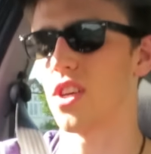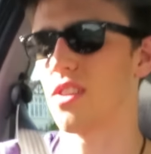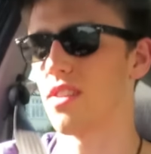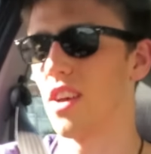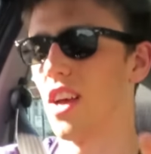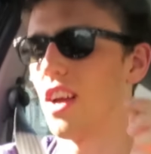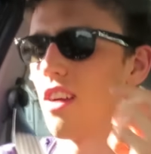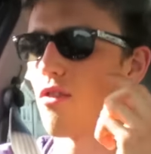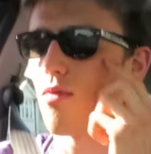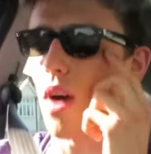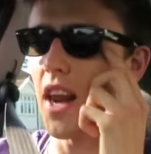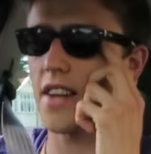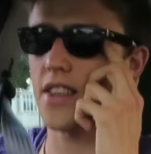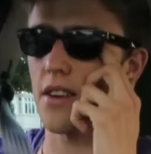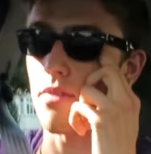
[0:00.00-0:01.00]
She's
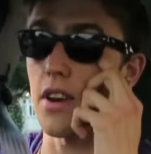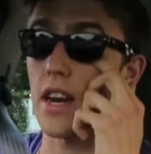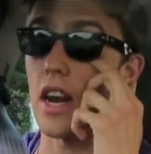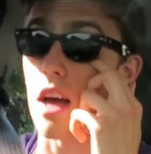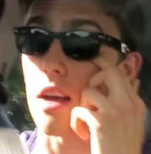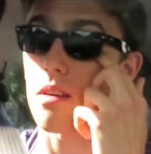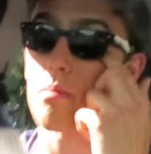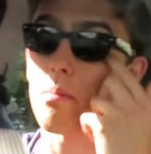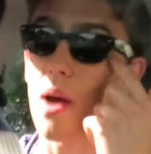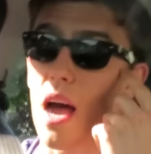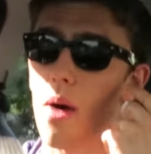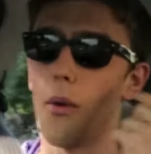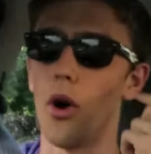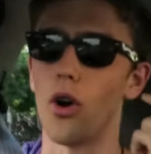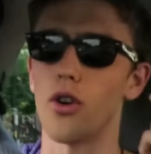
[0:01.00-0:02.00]
relatively like
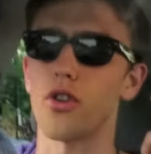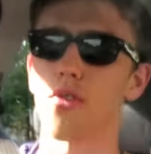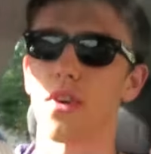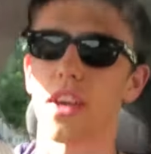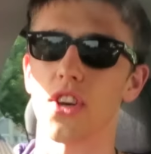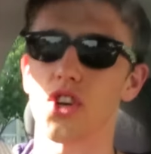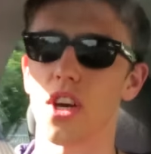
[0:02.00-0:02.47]
power hungry.